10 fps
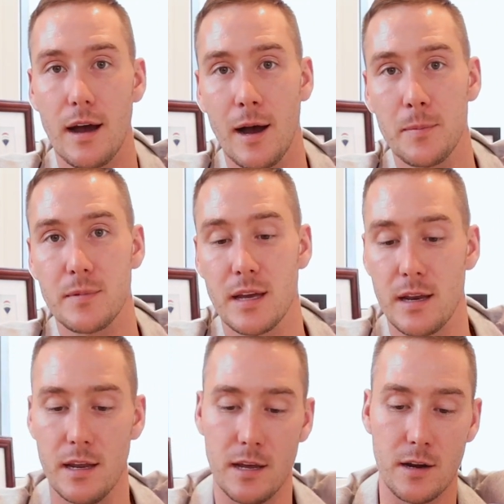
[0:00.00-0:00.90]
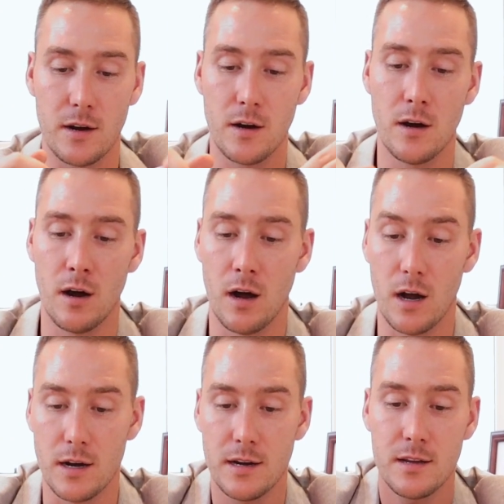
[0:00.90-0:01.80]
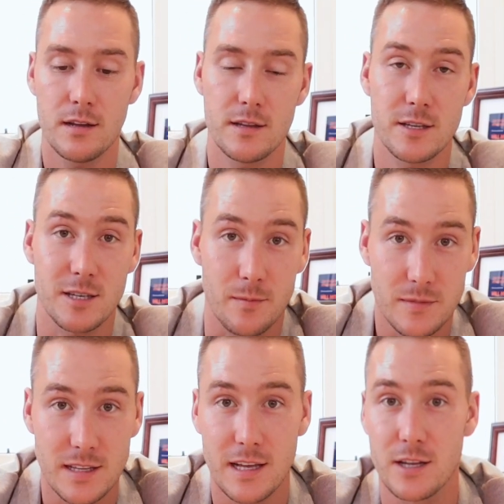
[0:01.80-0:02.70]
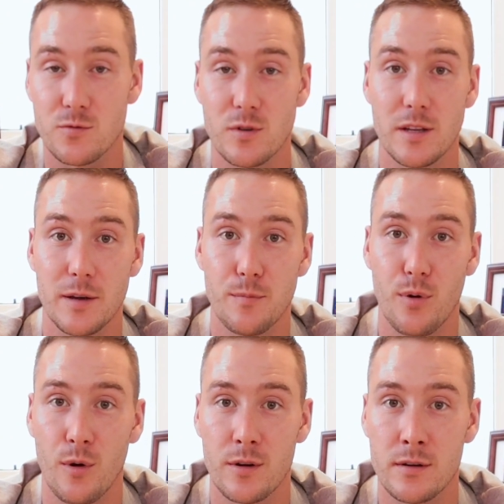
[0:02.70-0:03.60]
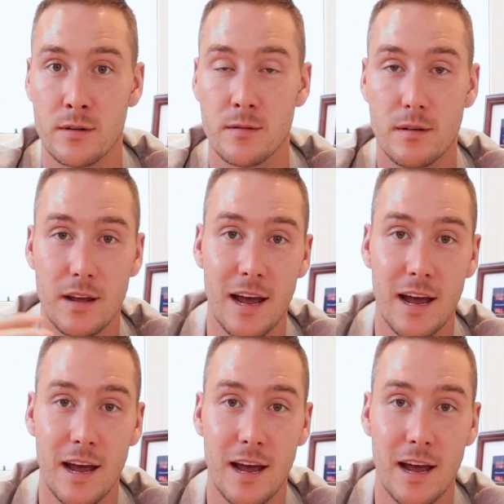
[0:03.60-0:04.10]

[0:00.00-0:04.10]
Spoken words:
update here on something that is really important.